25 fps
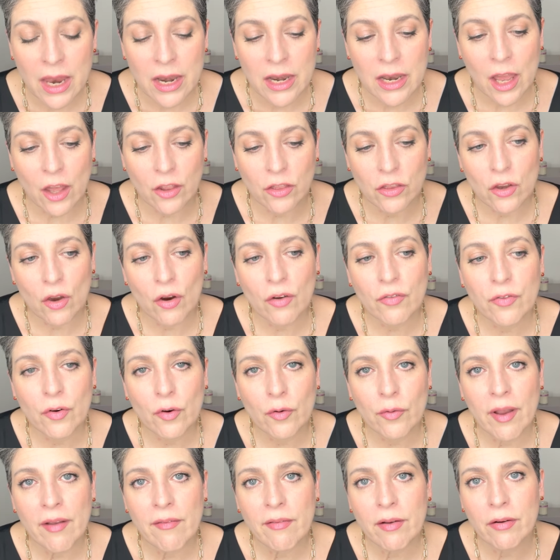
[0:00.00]
Now, Dior
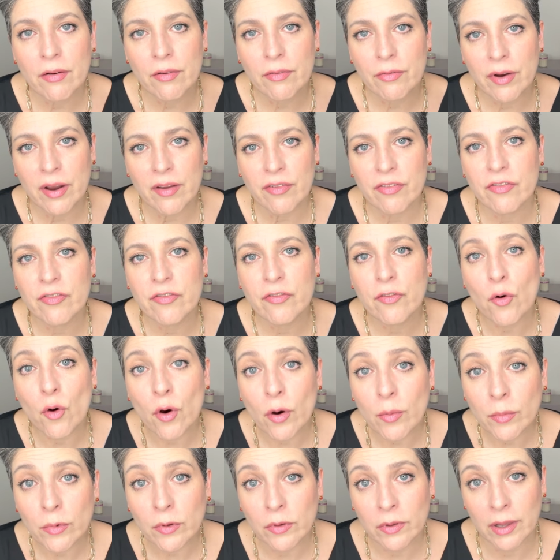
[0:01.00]
Forever
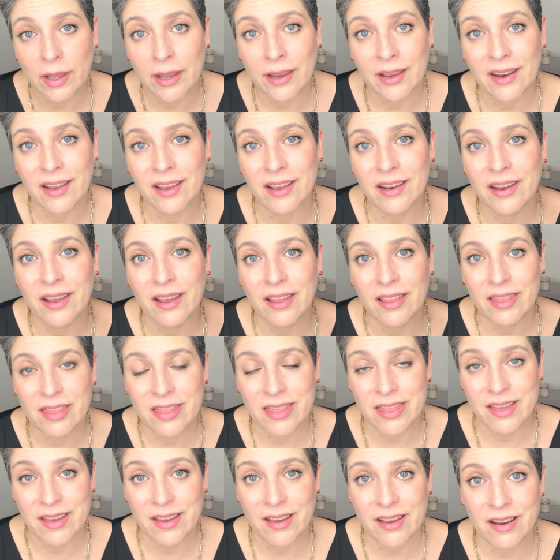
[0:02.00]
reformulated
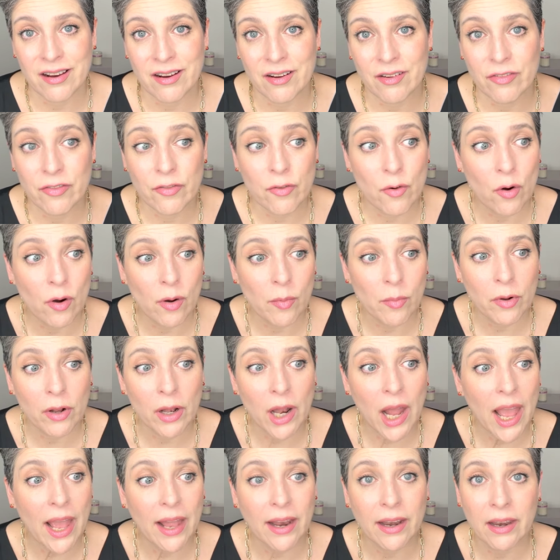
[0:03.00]
their
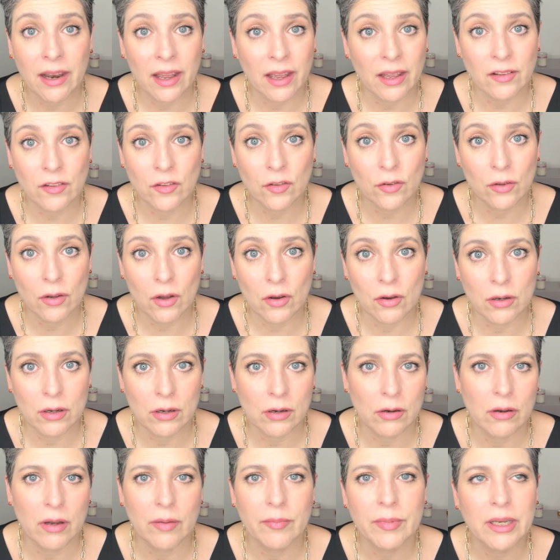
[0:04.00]
formula not too long
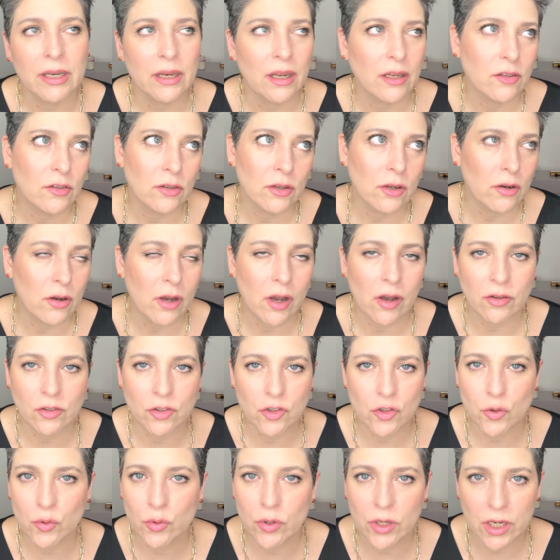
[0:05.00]
ago. I mean, not too long ago,
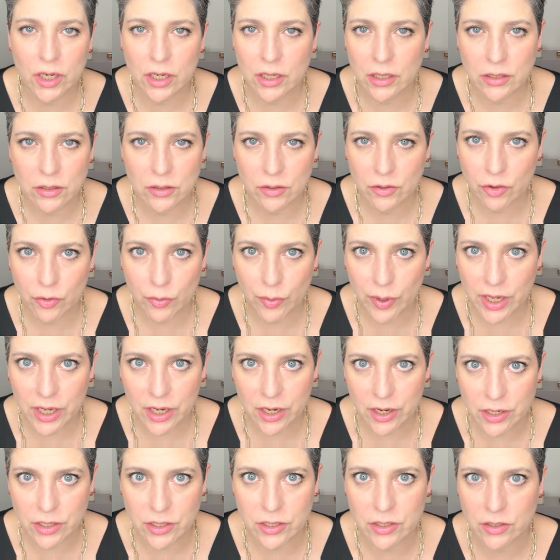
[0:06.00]
two years or three
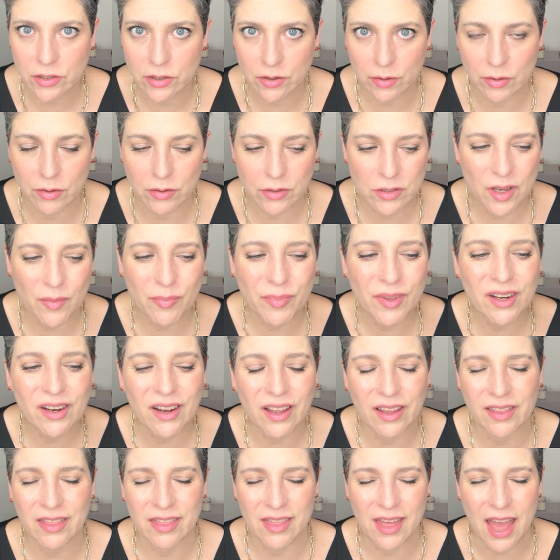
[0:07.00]
years, or something
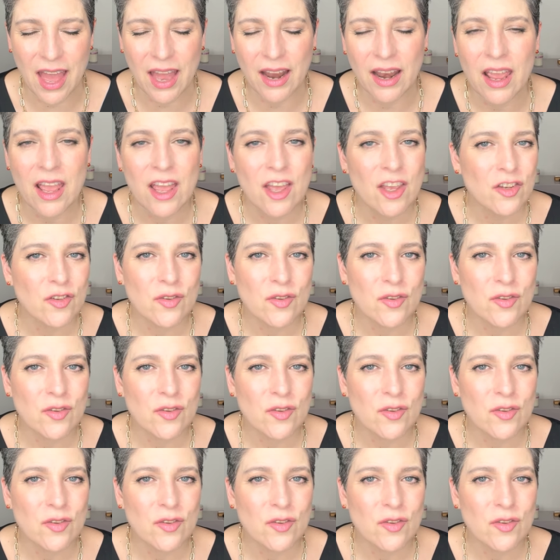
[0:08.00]
like that.